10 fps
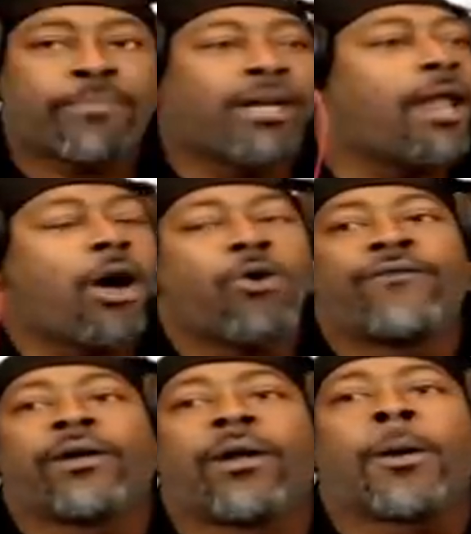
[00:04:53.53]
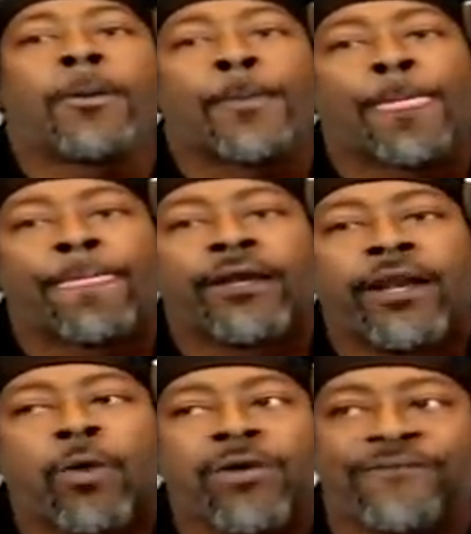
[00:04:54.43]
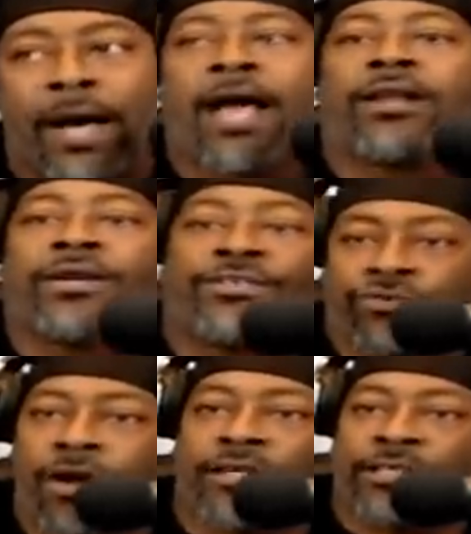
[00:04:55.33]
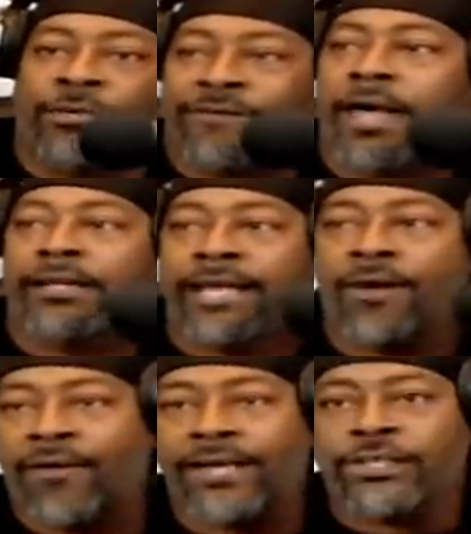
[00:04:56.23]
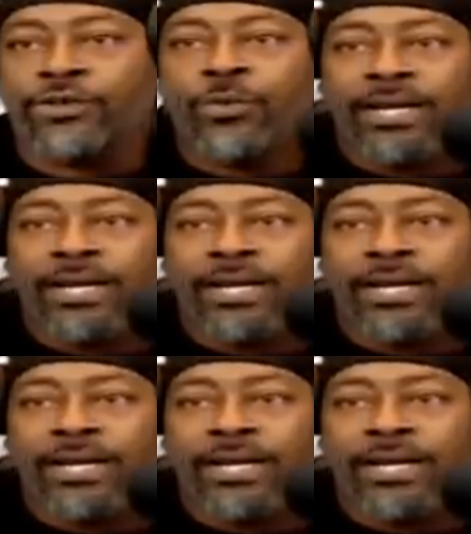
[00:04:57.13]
over. You know, we follow instruction, we follow directions. We know